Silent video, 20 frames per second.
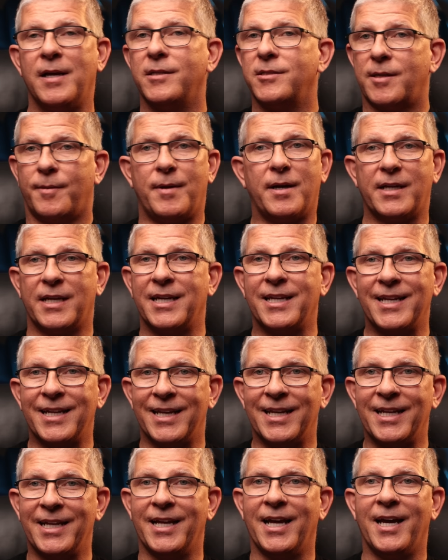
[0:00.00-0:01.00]
So I'm not getting
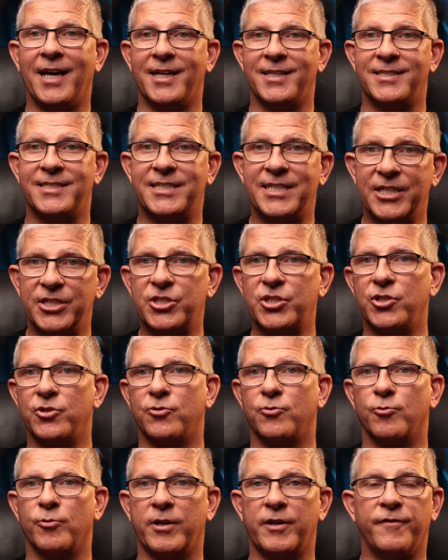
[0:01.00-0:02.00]
any
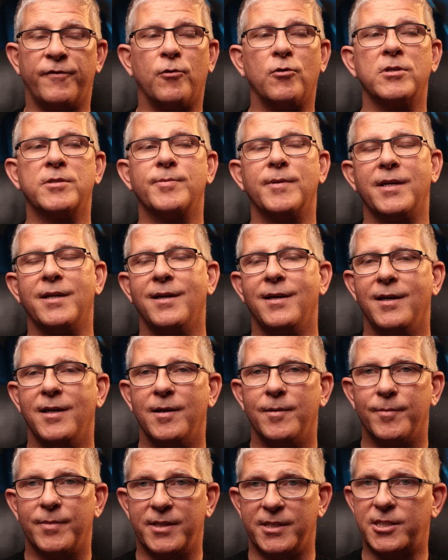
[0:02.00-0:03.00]
additional reinforcement,
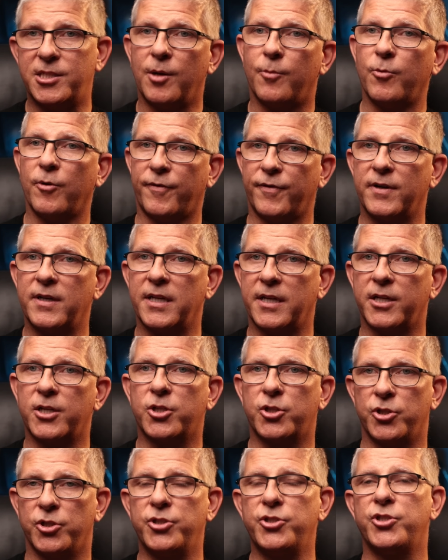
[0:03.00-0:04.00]
but this subwoofer did a
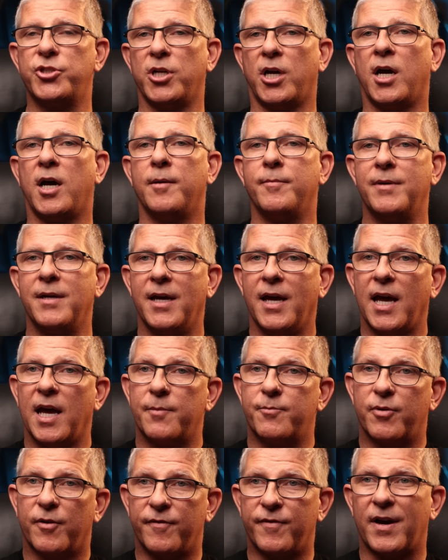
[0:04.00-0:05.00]
good job
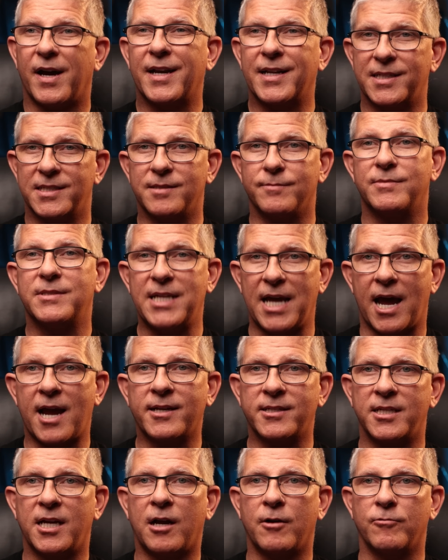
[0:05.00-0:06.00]
at providing some
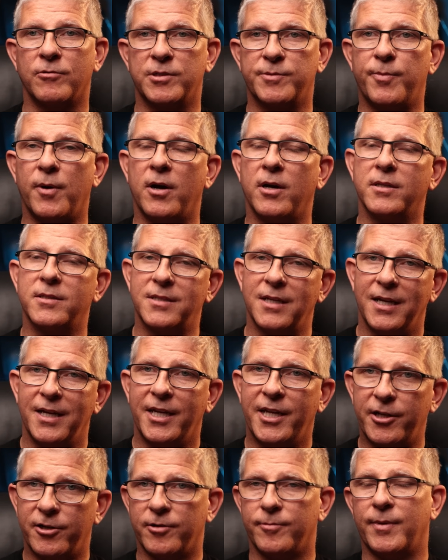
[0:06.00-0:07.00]
tactile response
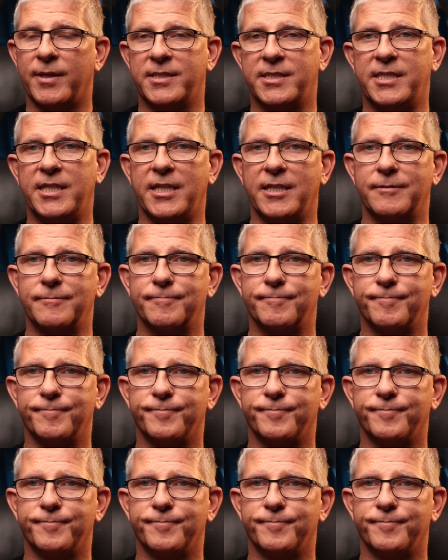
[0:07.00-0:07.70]
here in my seat.